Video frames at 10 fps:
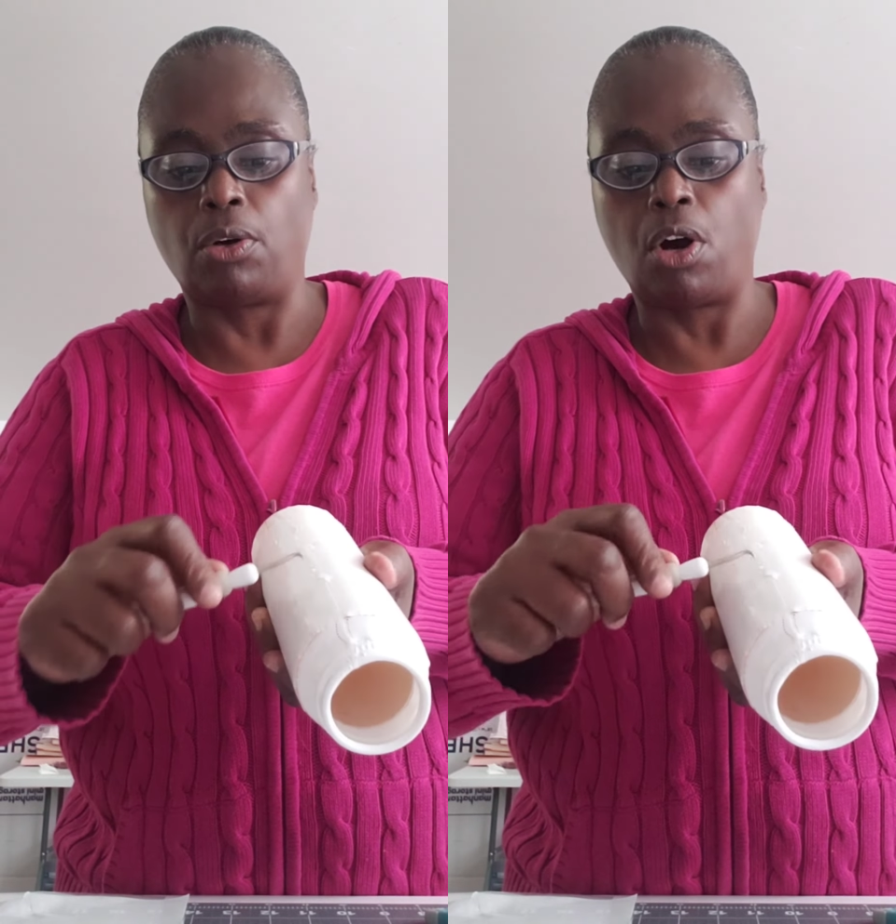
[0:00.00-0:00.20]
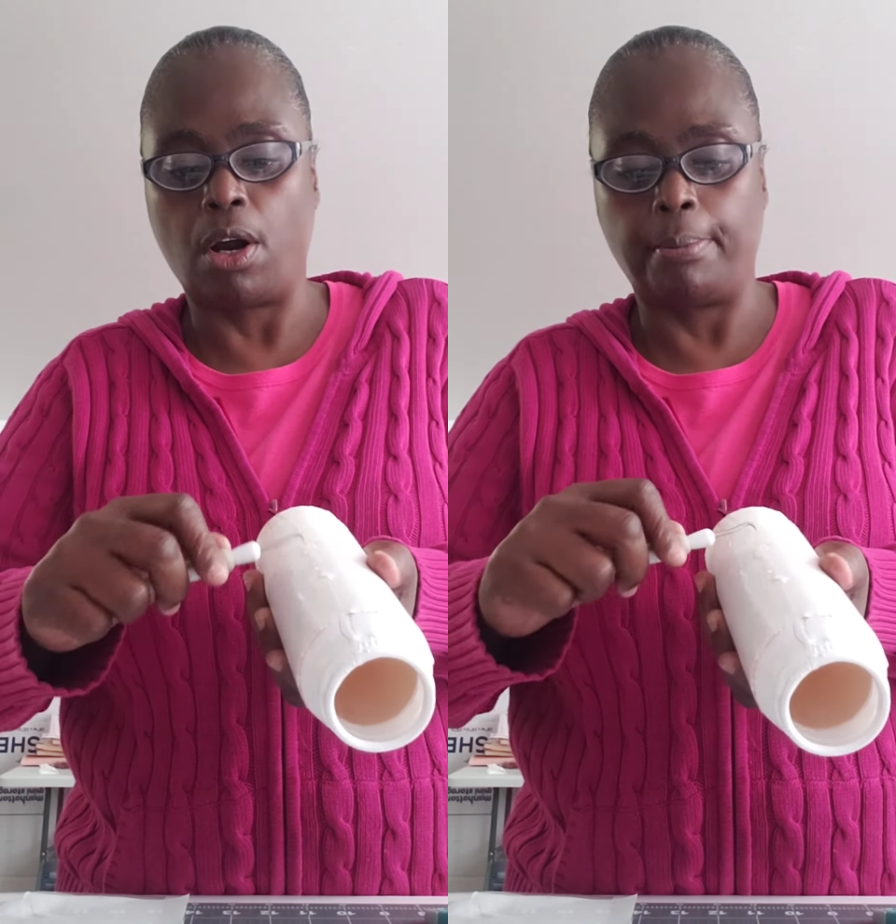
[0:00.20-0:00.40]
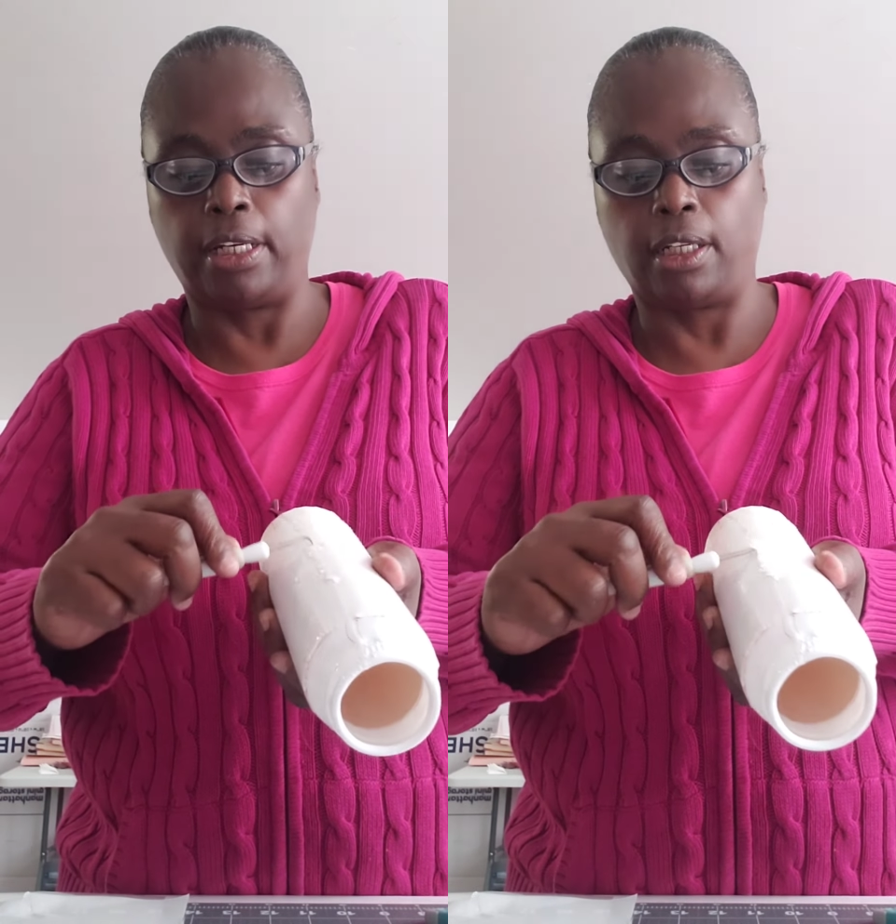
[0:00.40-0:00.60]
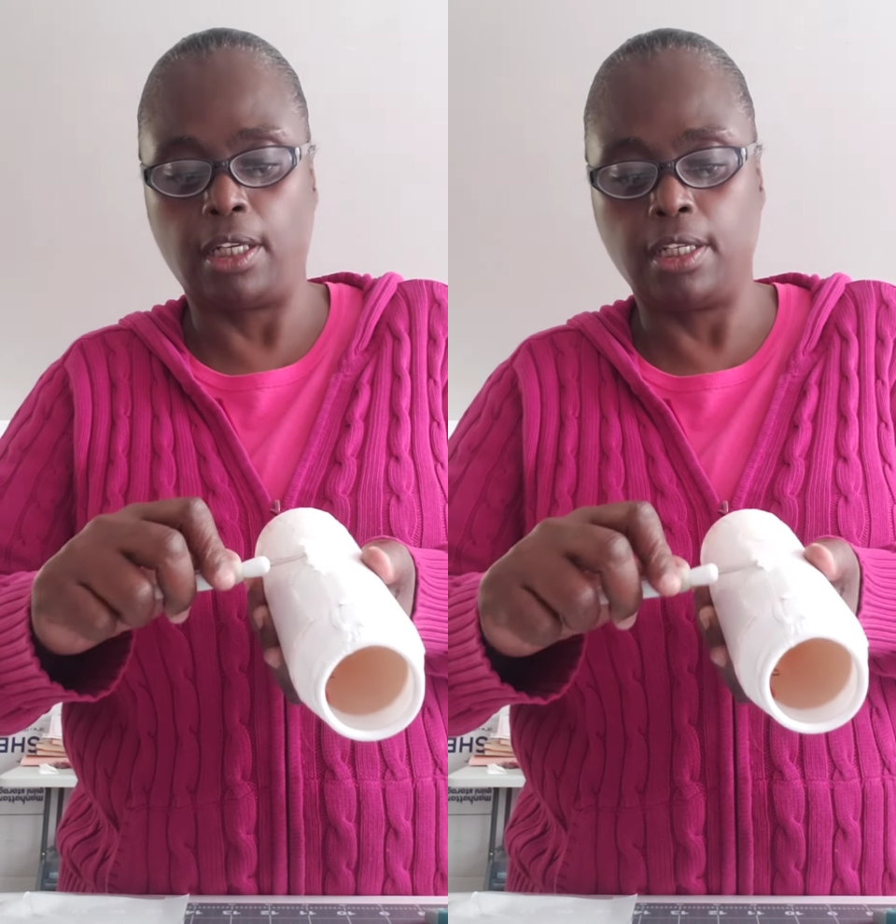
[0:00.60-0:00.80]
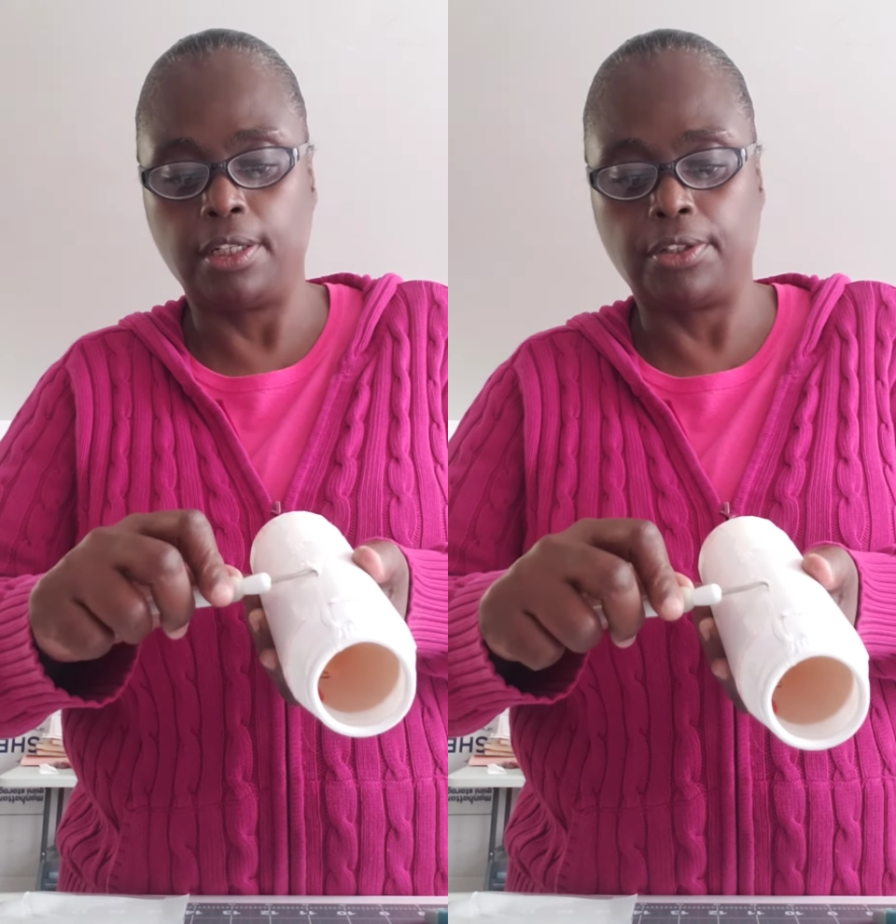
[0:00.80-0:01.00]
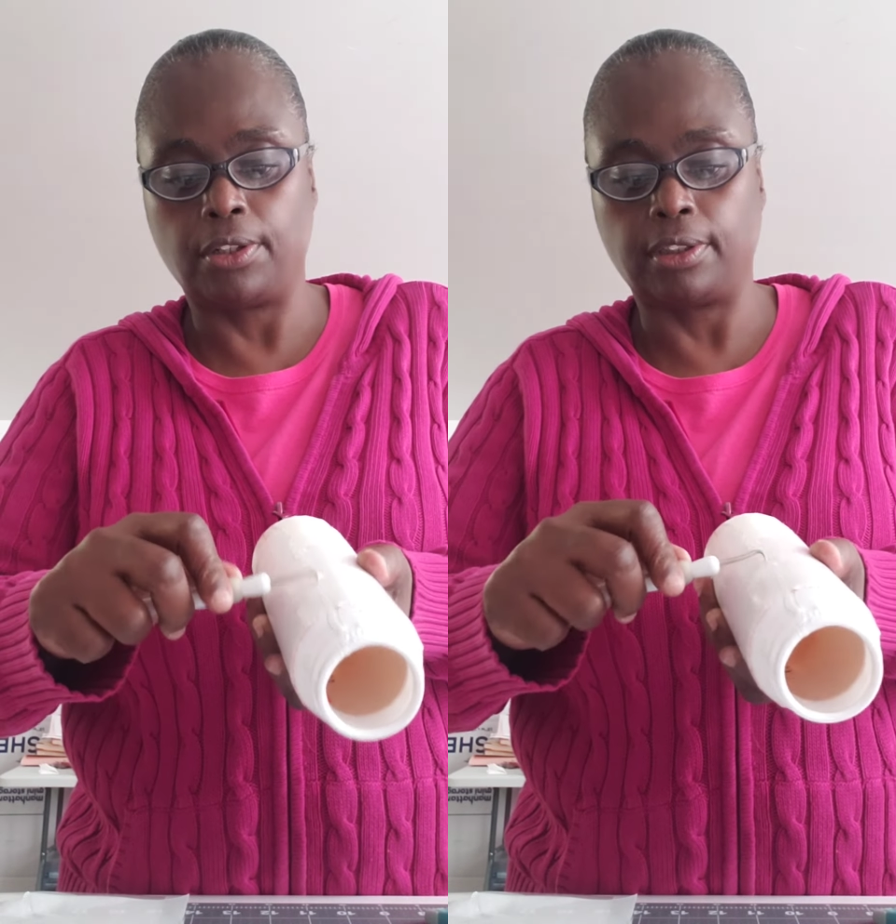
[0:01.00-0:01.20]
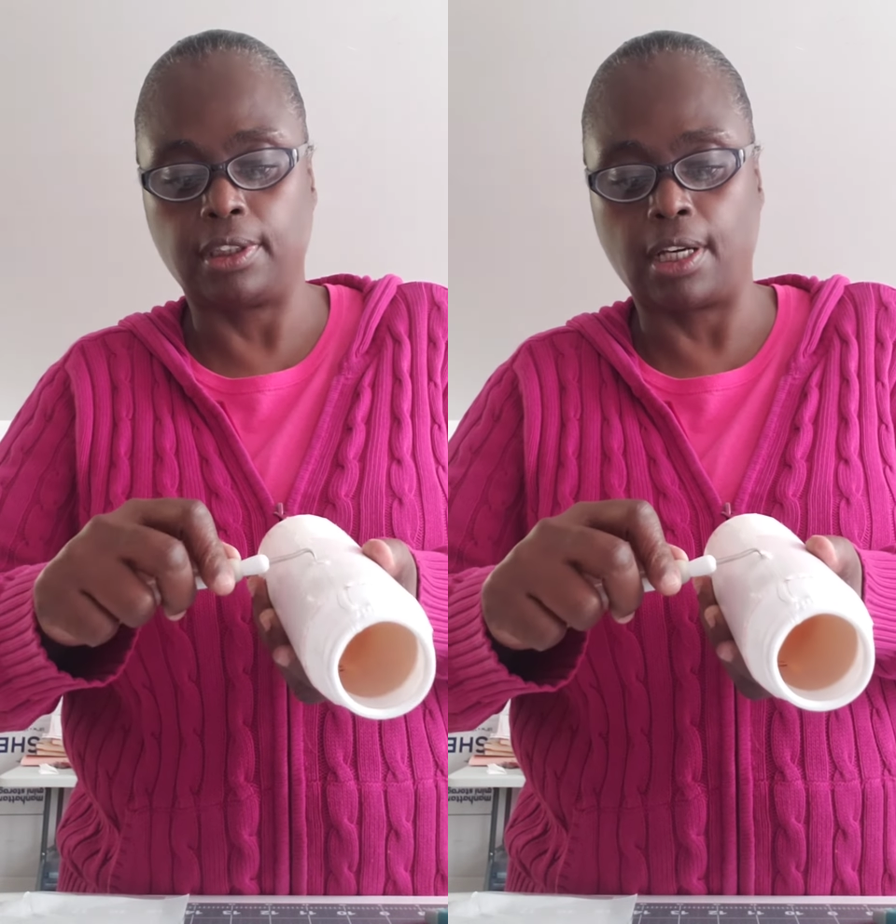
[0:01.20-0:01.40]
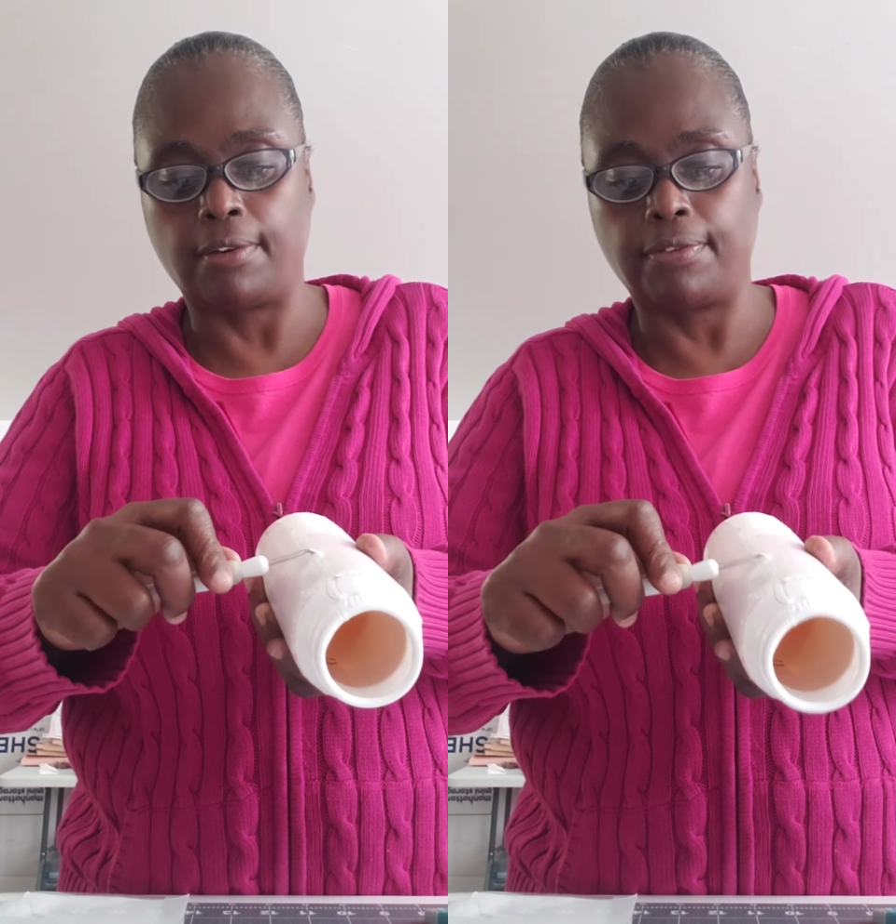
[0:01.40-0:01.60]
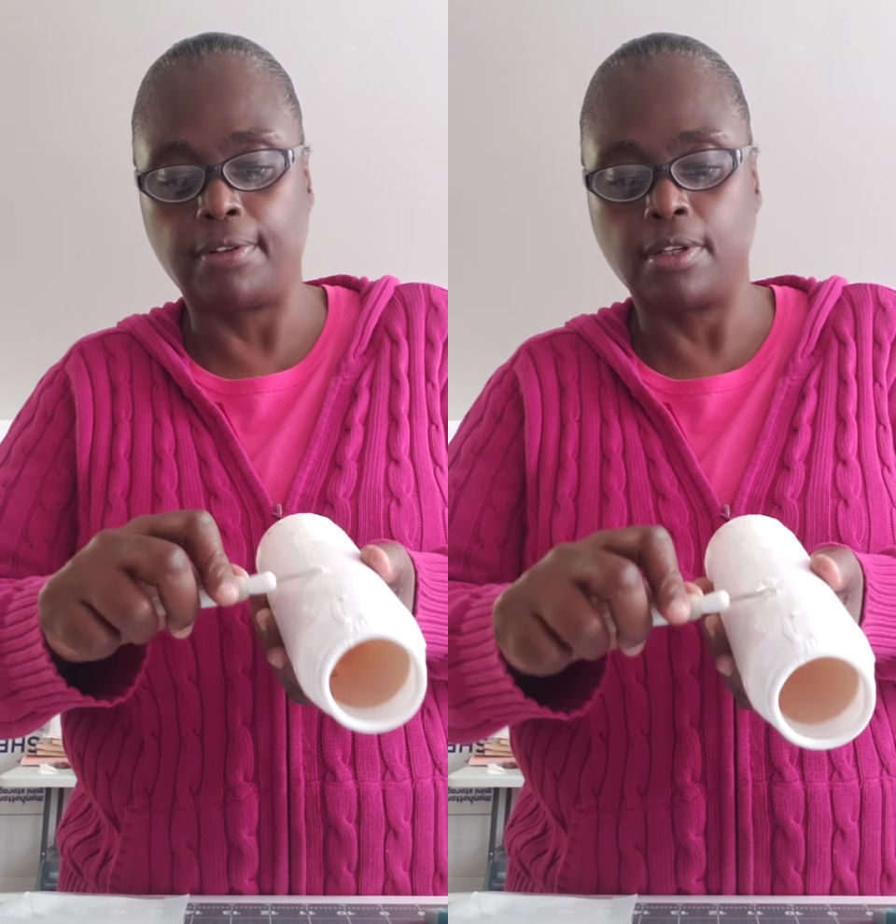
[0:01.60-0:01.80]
harming your stuff.